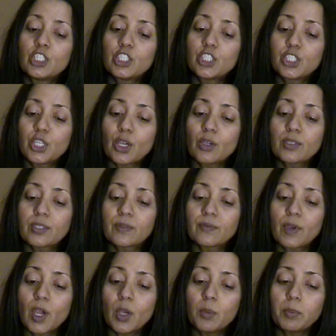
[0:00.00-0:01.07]
Joseph
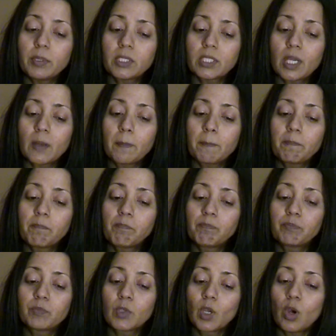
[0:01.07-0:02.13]
opened up
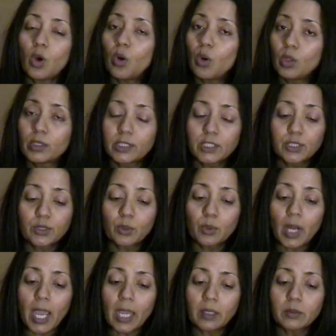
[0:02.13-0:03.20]
all the
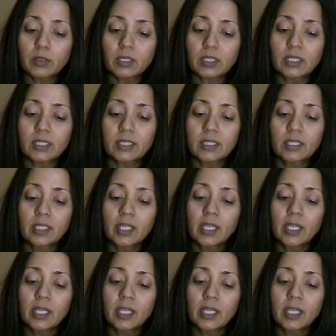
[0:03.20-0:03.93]
storehouses